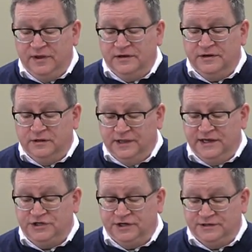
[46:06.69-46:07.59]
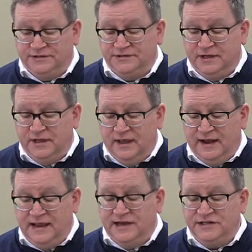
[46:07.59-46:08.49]
in Galatians,
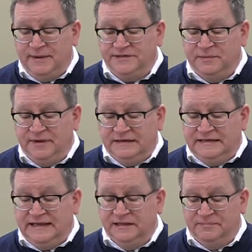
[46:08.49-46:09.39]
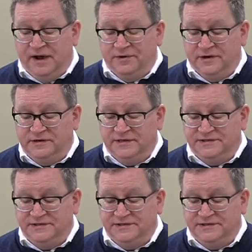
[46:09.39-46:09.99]
and he actually makes a big deal about it.